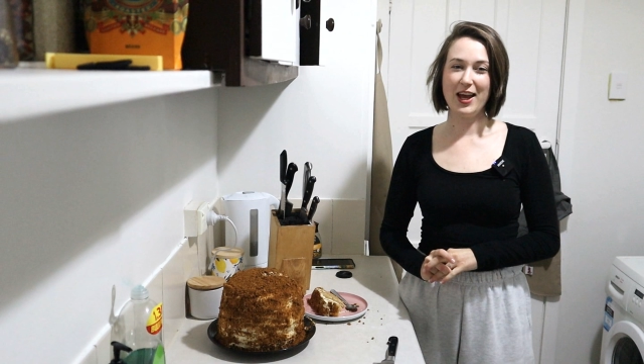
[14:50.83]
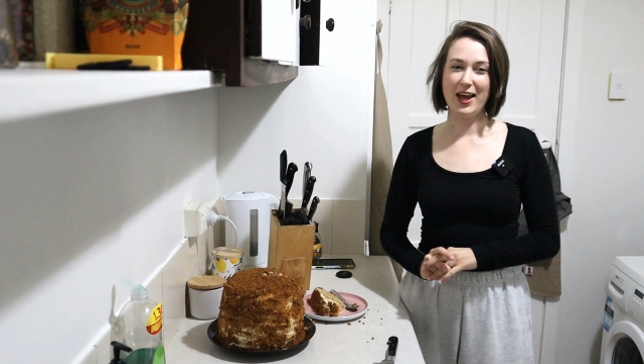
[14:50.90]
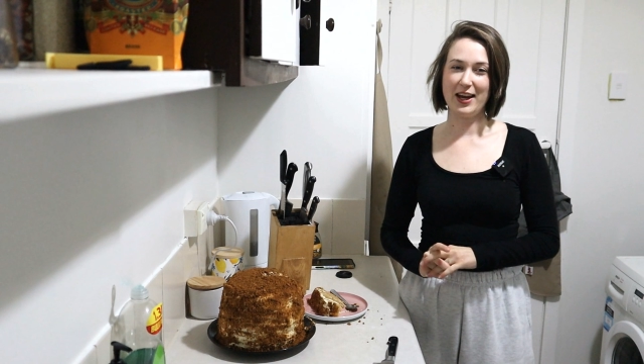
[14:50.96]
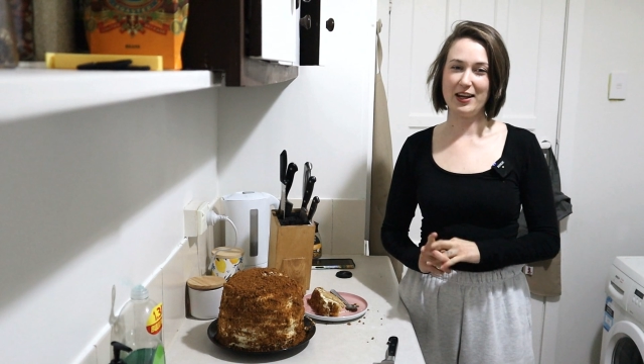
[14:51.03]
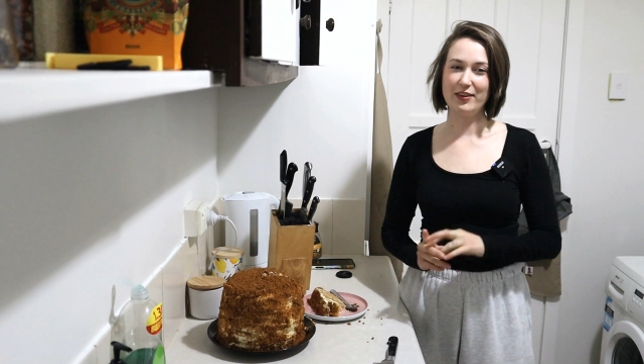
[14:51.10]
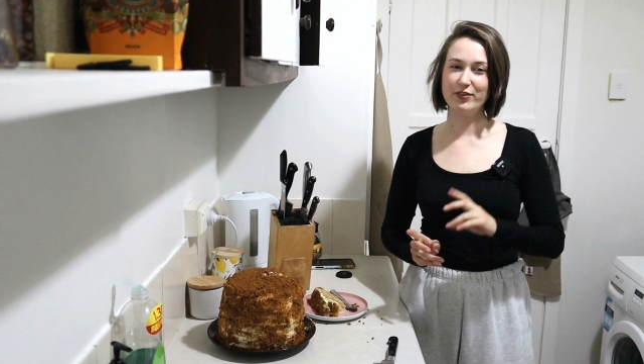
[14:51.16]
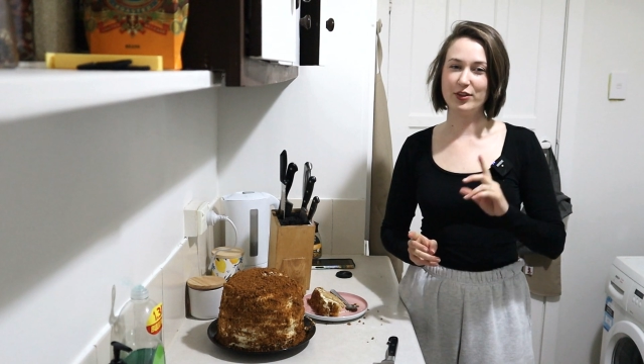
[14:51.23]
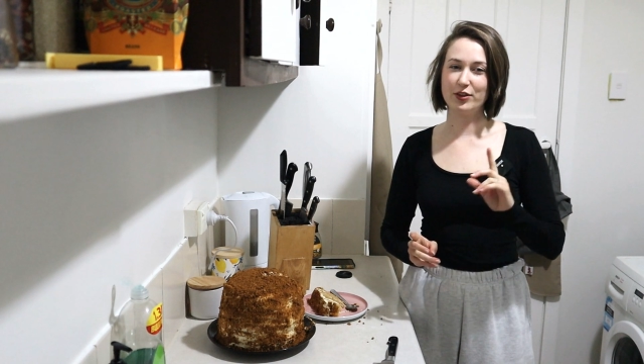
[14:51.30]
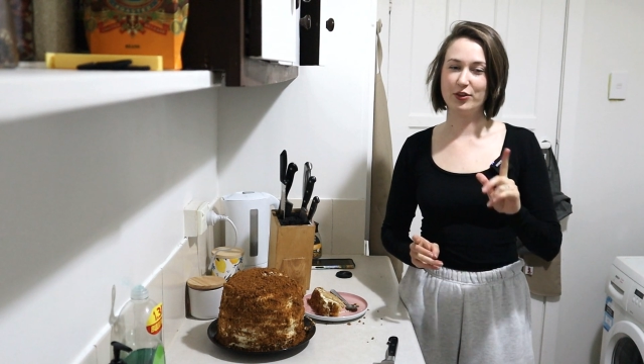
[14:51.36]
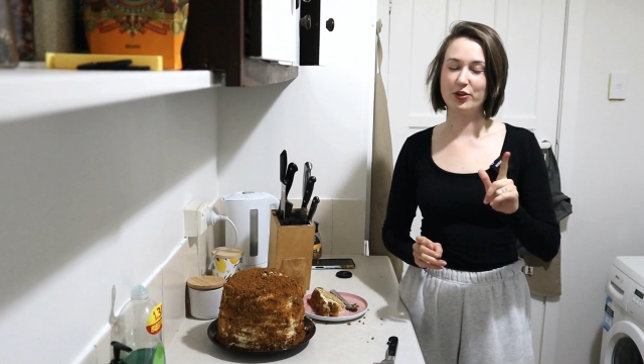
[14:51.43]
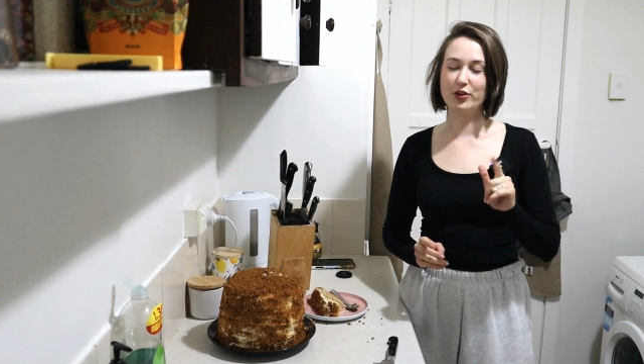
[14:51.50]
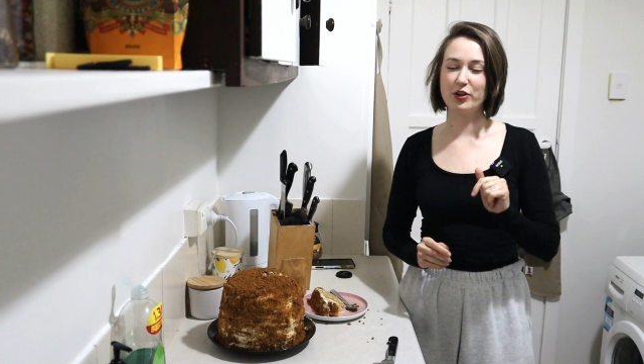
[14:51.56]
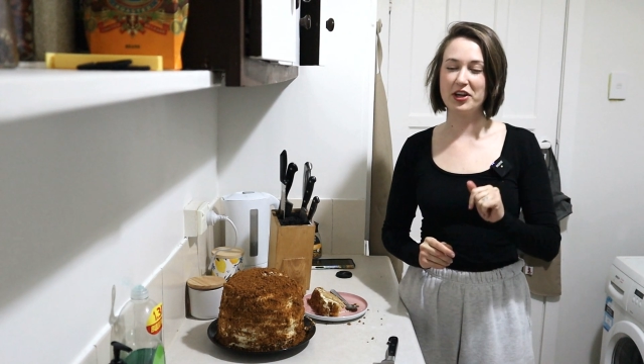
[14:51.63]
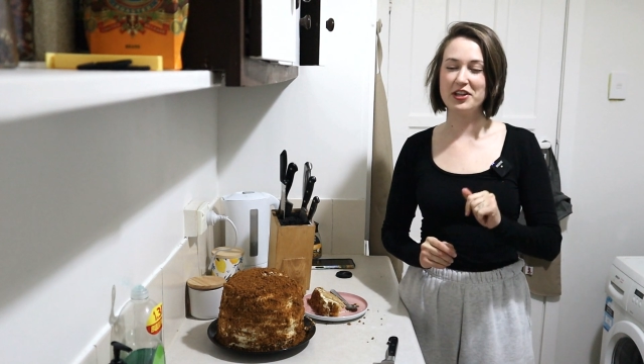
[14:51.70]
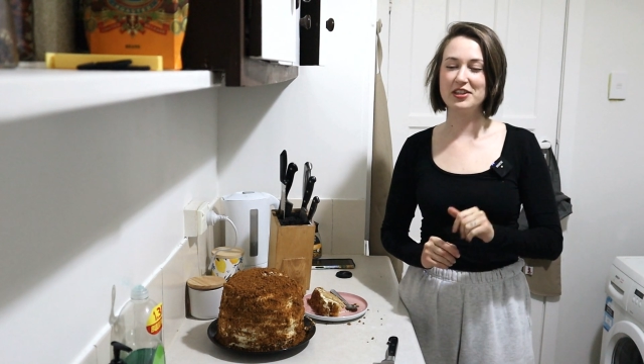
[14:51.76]
and I've got a
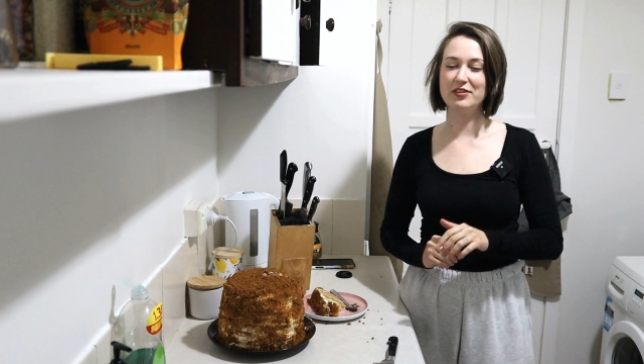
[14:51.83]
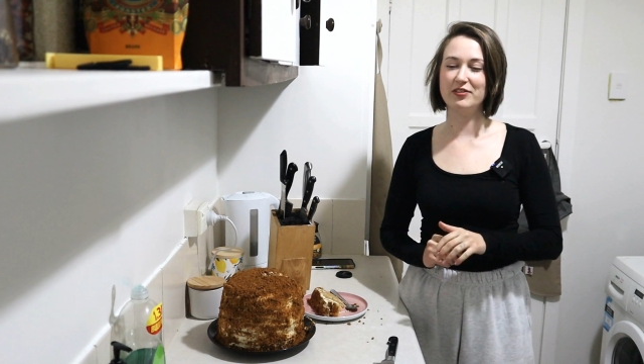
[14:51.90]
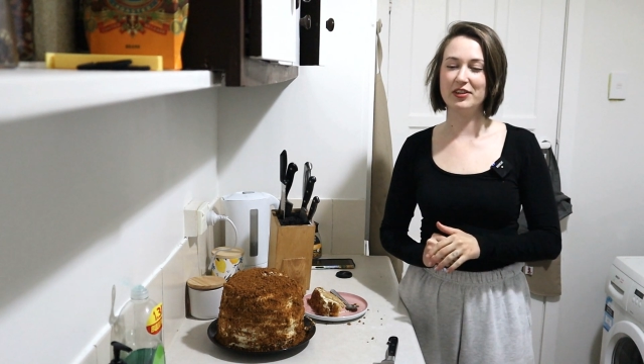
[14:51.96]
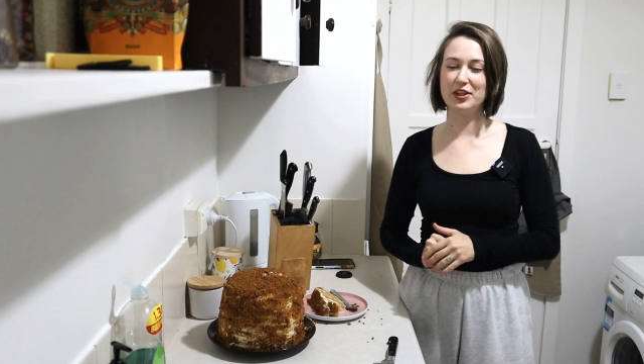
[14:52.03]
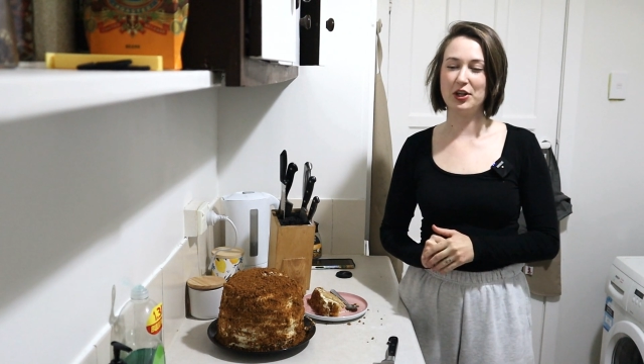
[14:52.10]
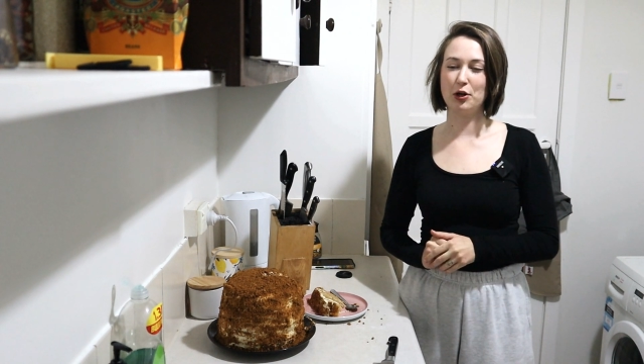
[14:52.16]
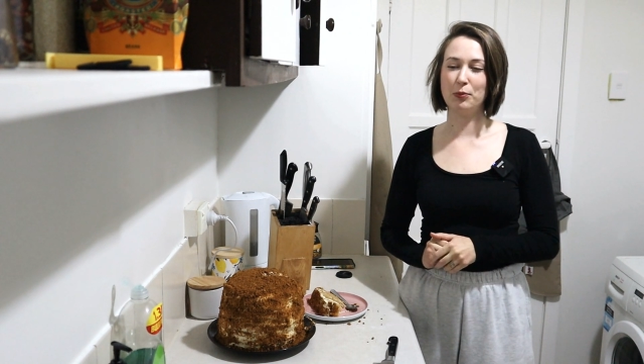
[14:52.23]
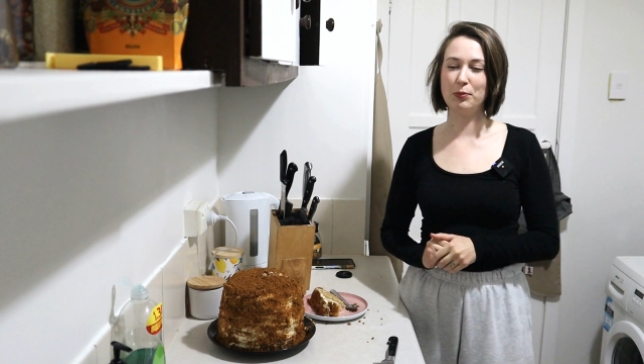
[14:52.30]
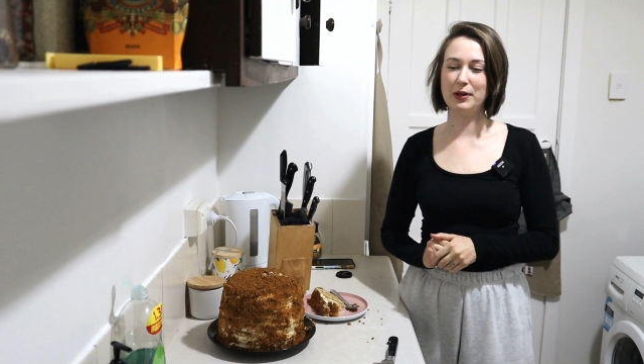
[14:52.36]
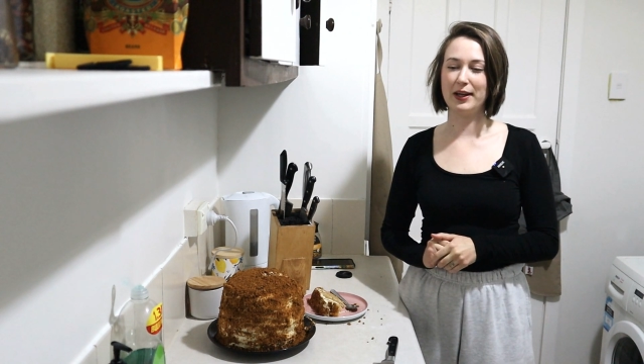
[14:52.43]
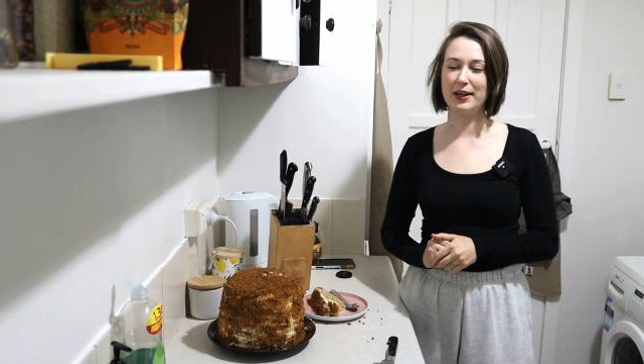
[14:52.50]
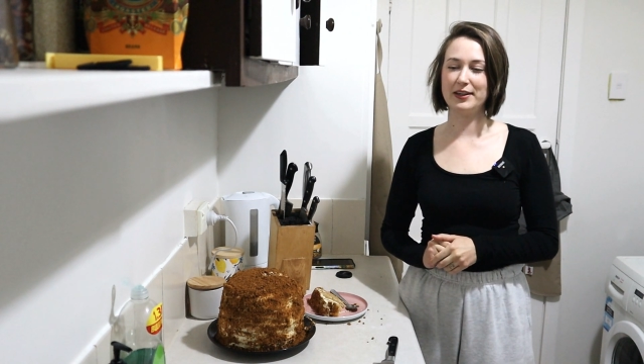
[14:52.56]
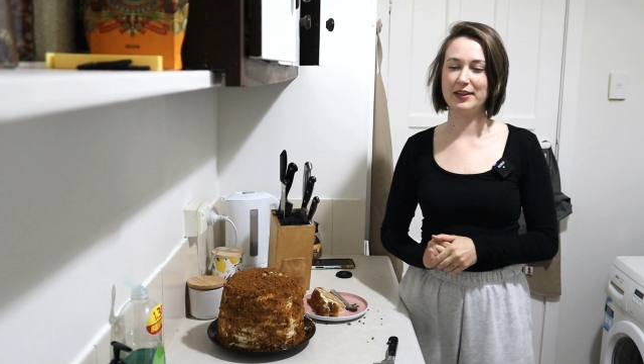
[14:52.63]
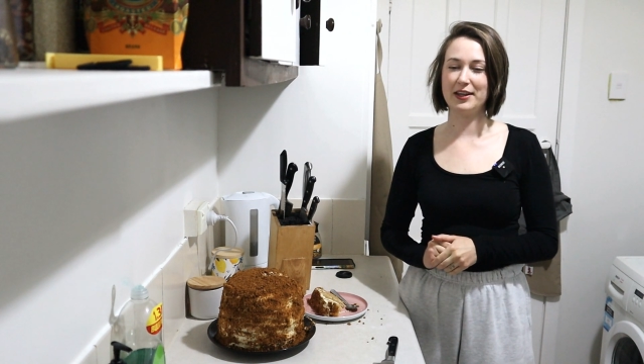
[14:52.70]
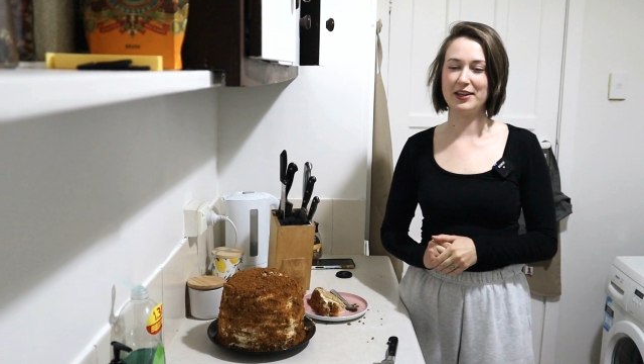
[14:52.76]
crazy video
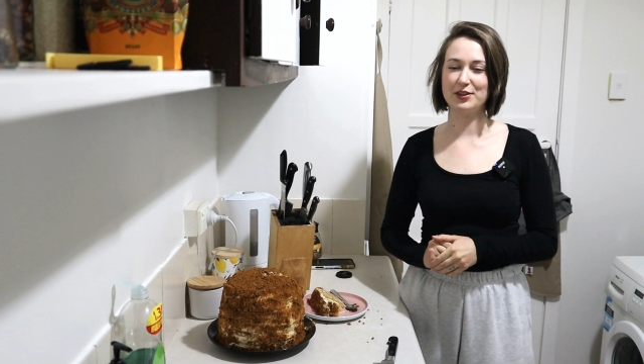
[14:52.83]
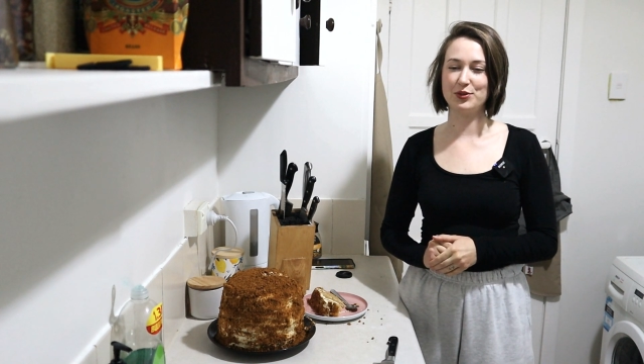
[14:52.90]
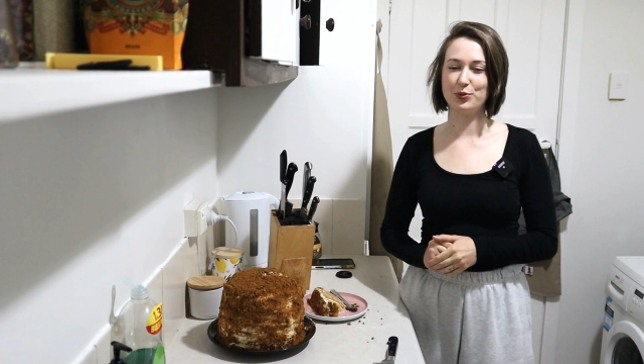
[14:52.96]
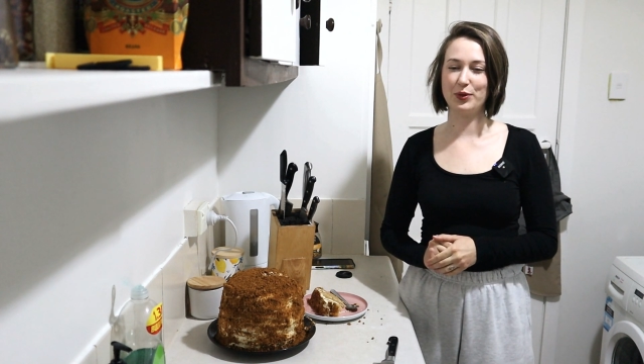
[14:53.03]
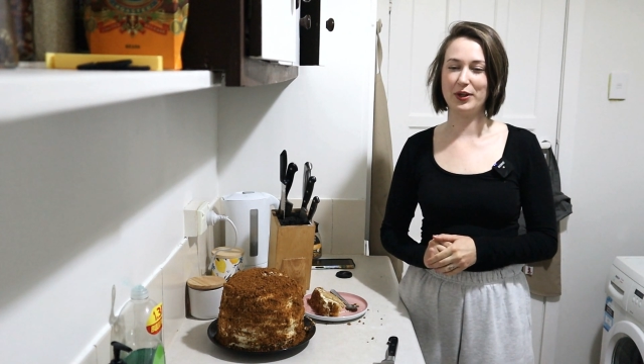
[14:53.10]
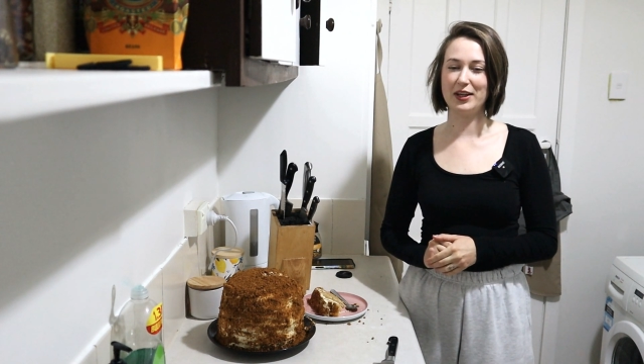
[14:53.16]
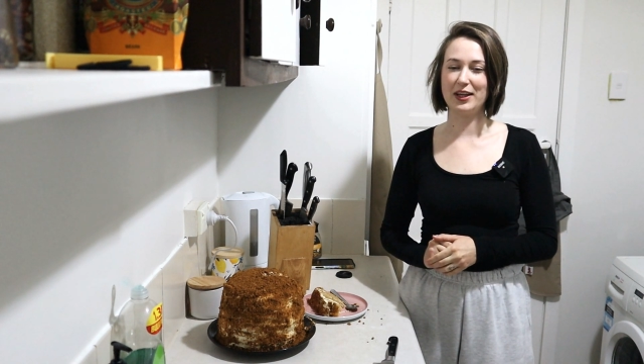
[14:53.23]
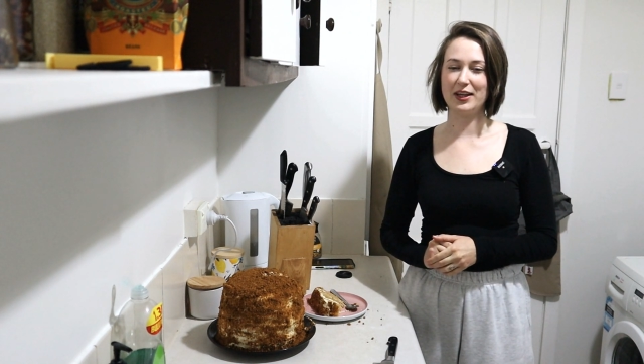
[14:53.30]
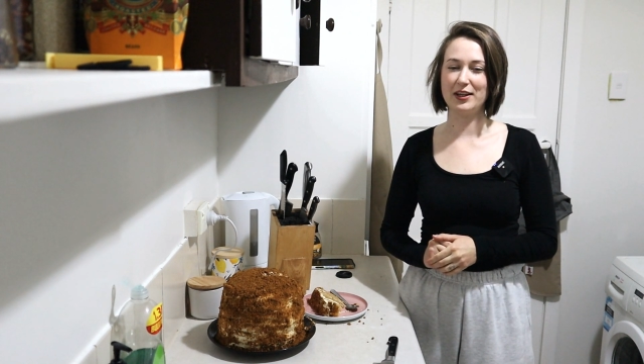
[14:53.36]
planned next week,